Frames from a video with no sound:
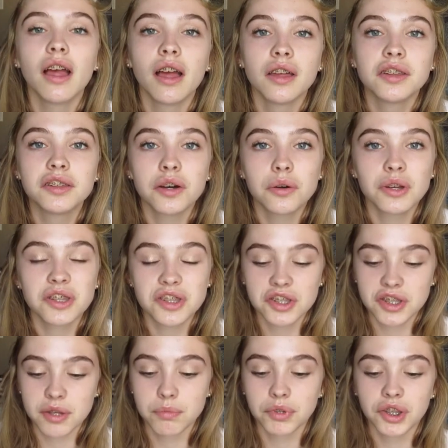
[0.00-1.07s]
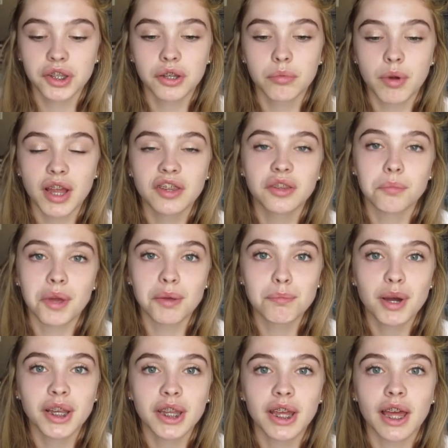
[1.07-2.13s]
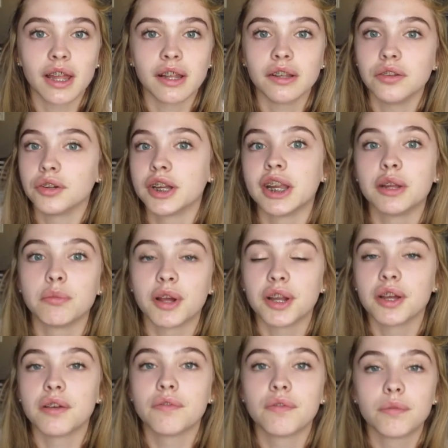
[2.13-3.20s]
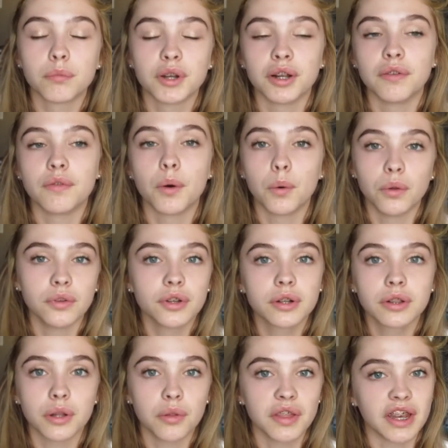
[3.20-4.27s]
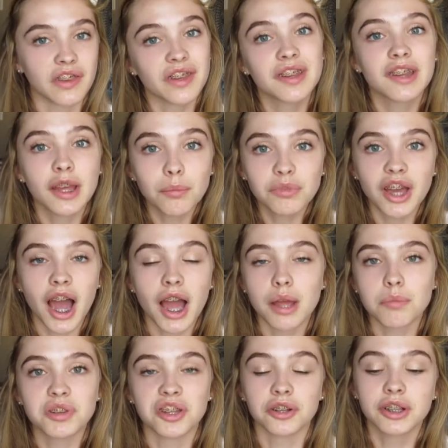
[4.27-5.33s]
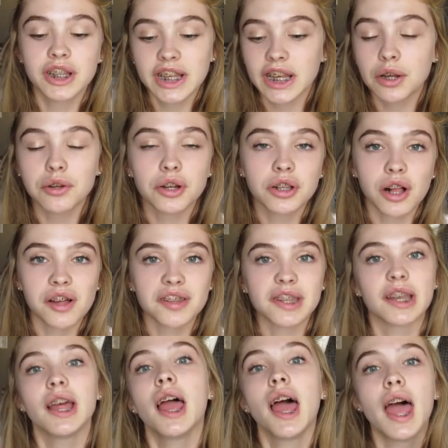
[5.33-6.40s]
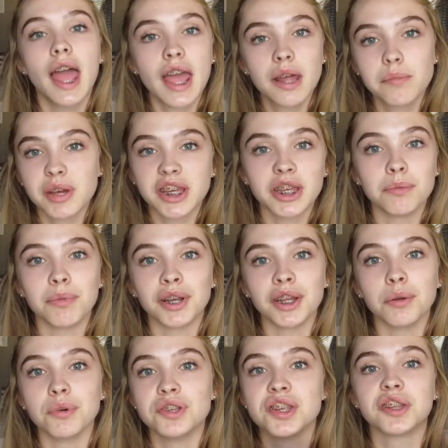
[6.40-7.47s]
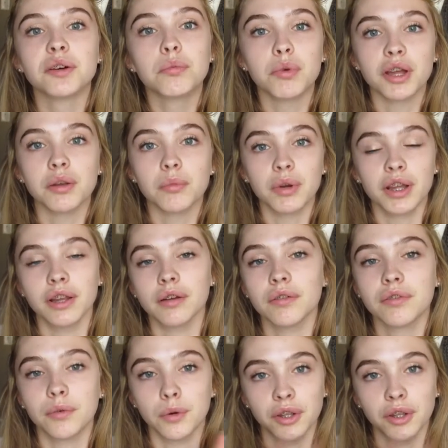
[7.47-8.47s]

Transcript: So it's just a really good way to make money, and you're getting rid of old clothing at the same time, so you're cleaning out your closet and making money, which is a win-win for